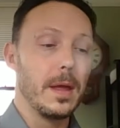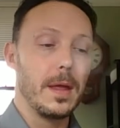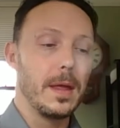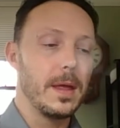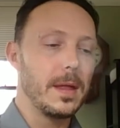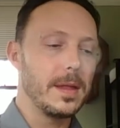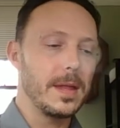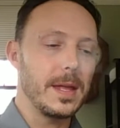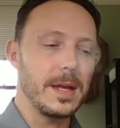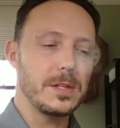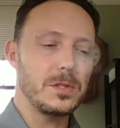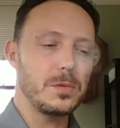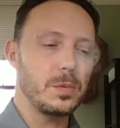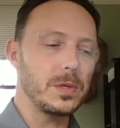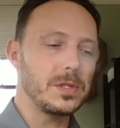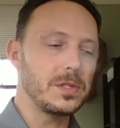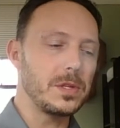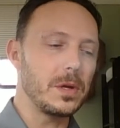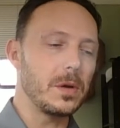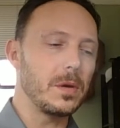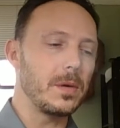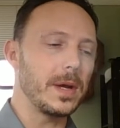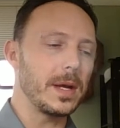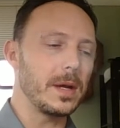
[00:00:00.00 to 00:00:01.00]
Uh, that's what's
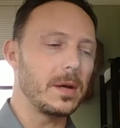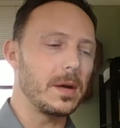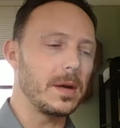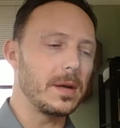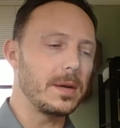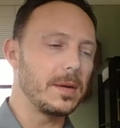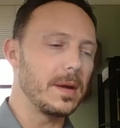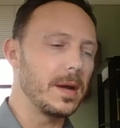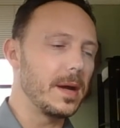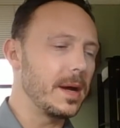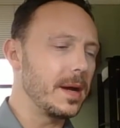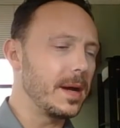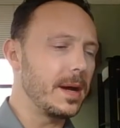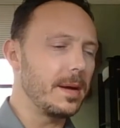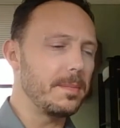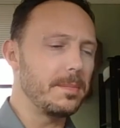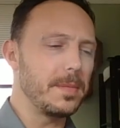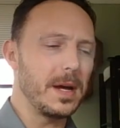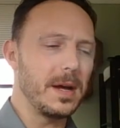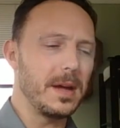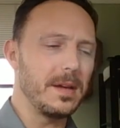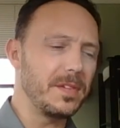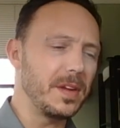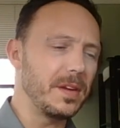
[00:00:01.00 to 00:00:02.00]
going on. Um,
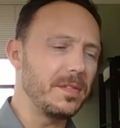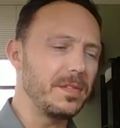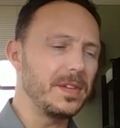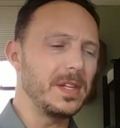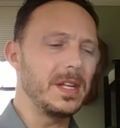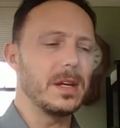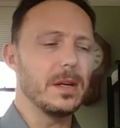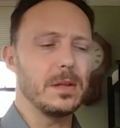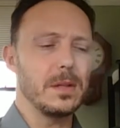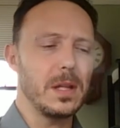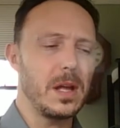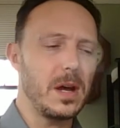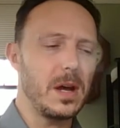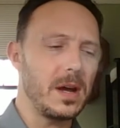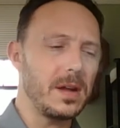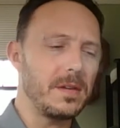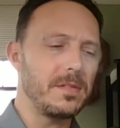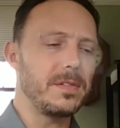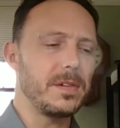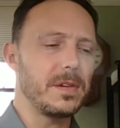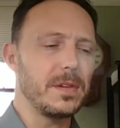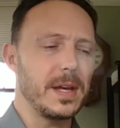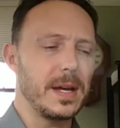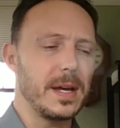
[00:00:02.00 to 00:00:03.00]
I've given you a
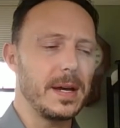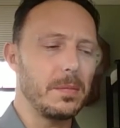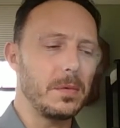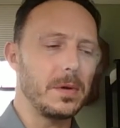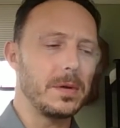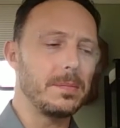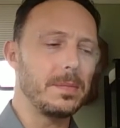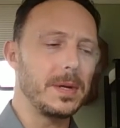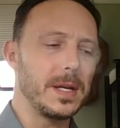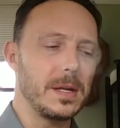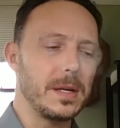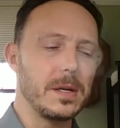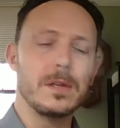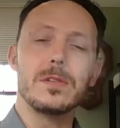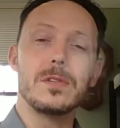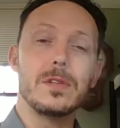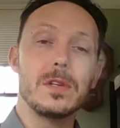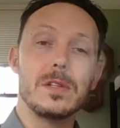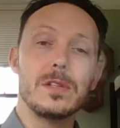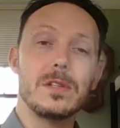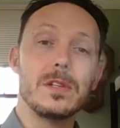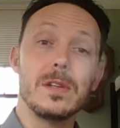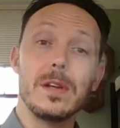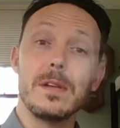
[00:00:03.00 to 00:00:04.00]
lot for that one because
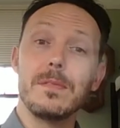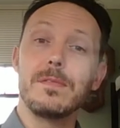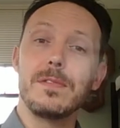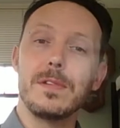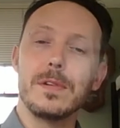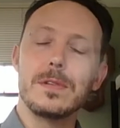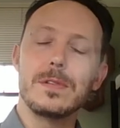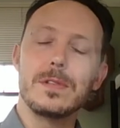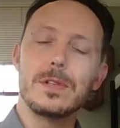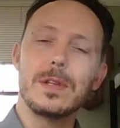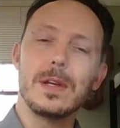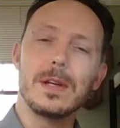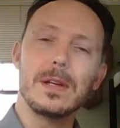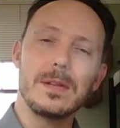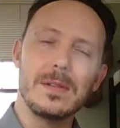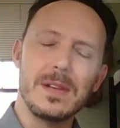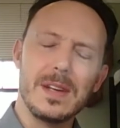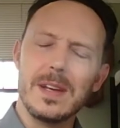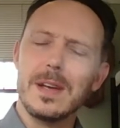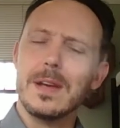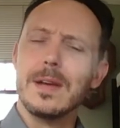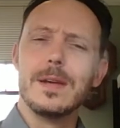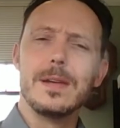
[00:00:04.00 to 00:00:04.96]
it's an inference that